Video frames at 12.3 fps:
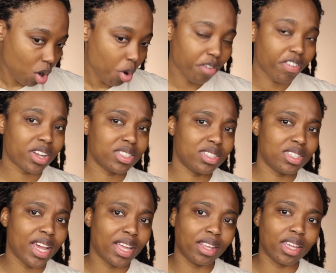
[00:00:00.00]
Or I forgot to
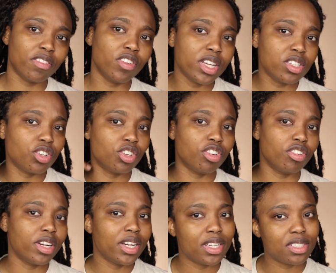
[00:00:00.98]
say, like, if you guys are
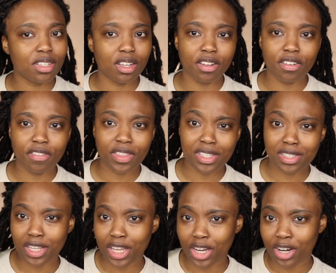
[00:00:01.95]
curious of this
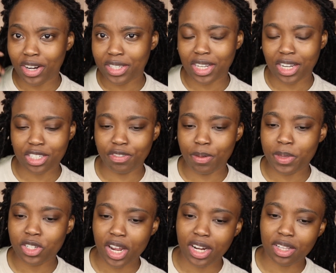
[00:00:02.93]
here, it's actually from the Janet